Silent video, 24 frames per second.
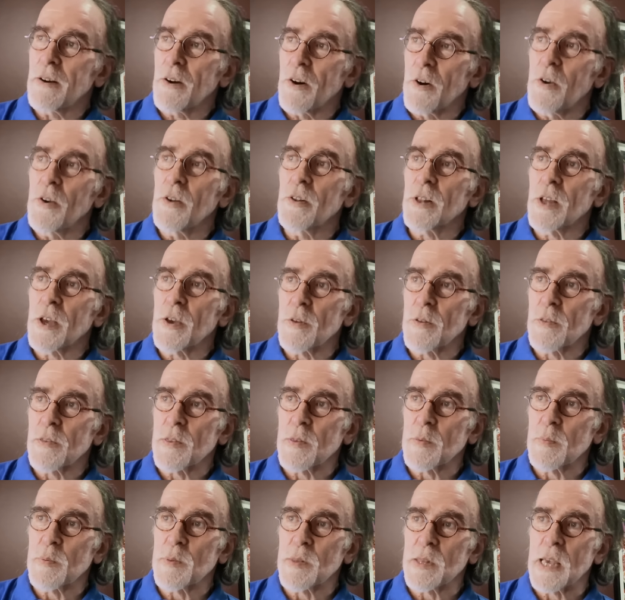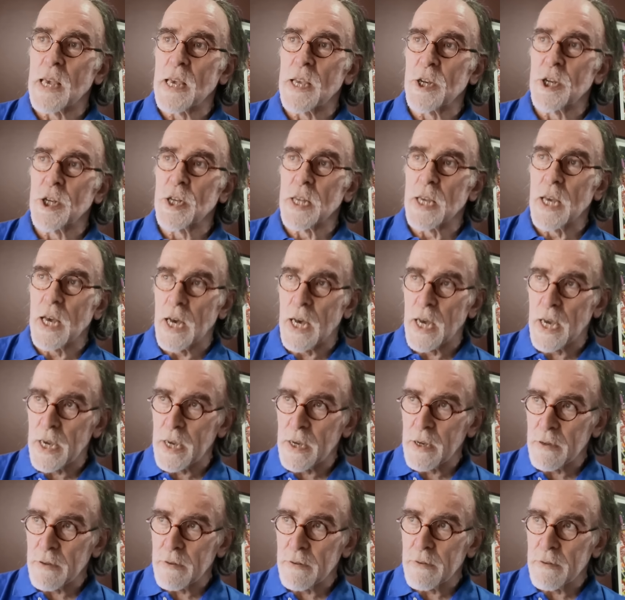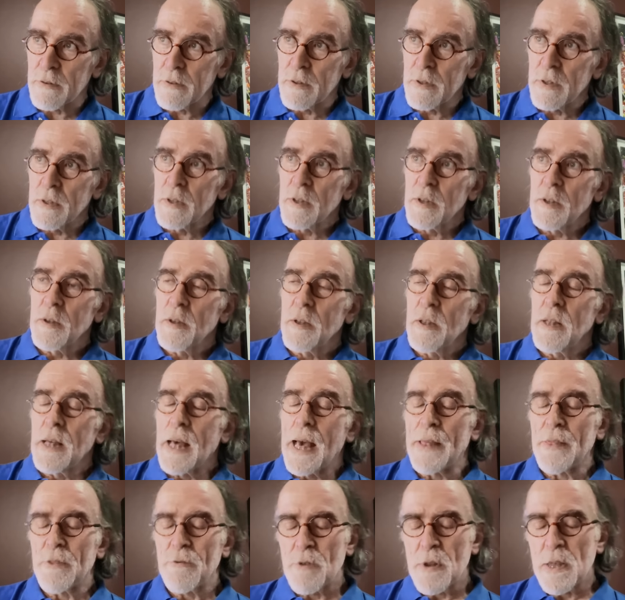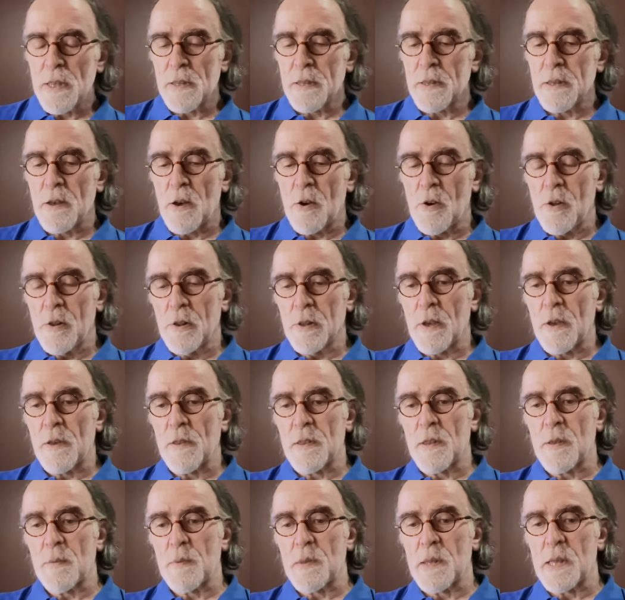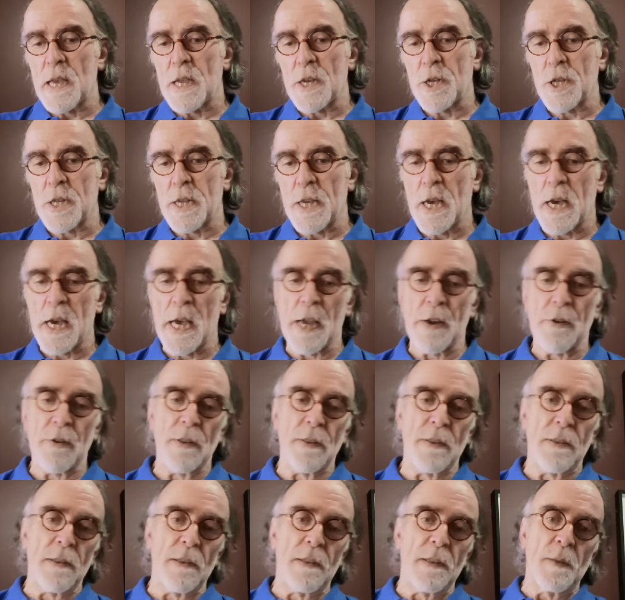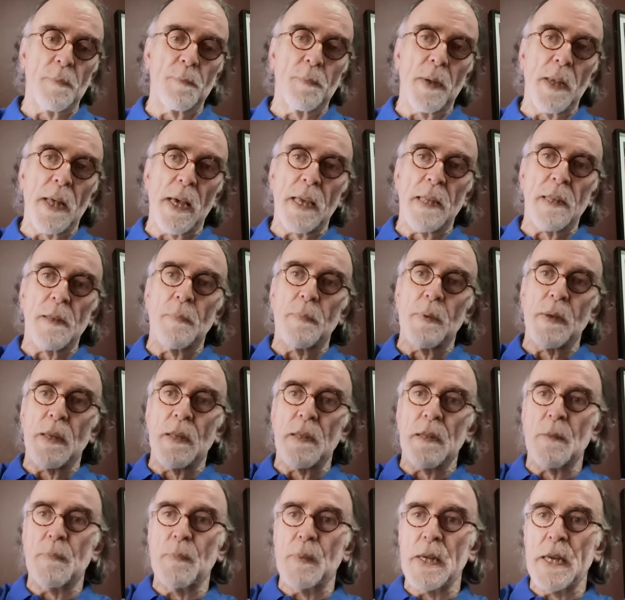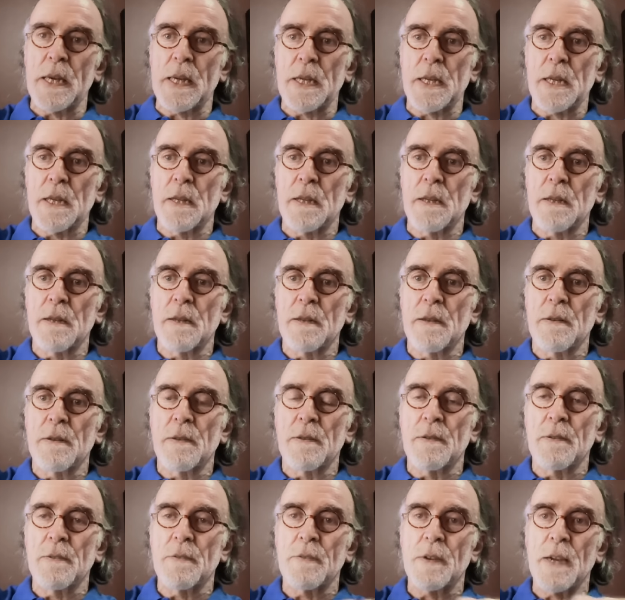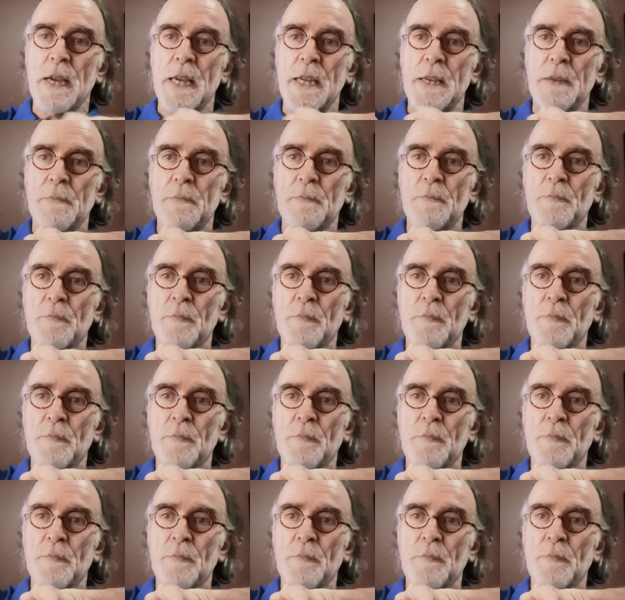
oil goes substantially higher. And the reason oil goes substantially higher is the supplies are being split, right?